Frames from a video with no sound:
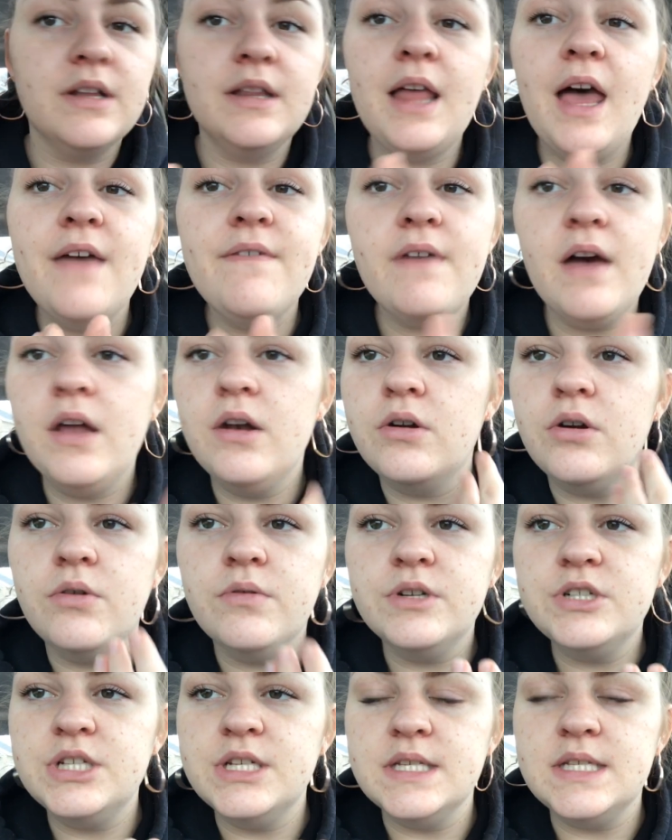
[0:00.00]
life, I don't know
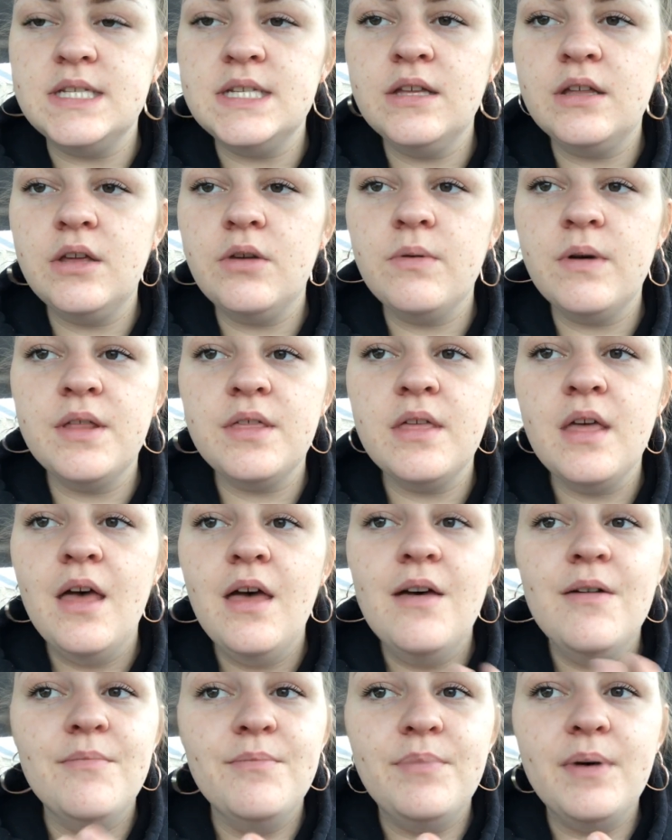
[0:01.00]
what she's dealing with,
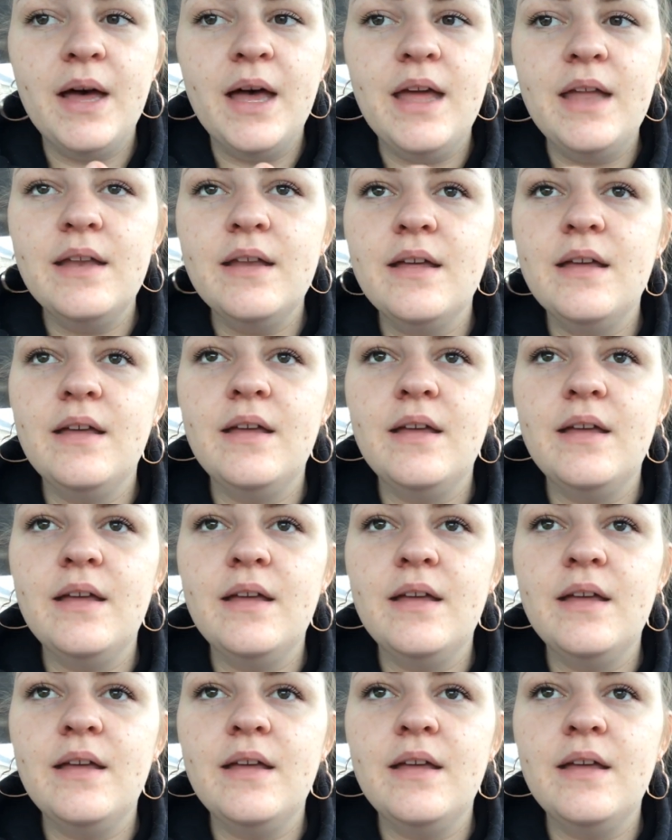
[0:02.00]
but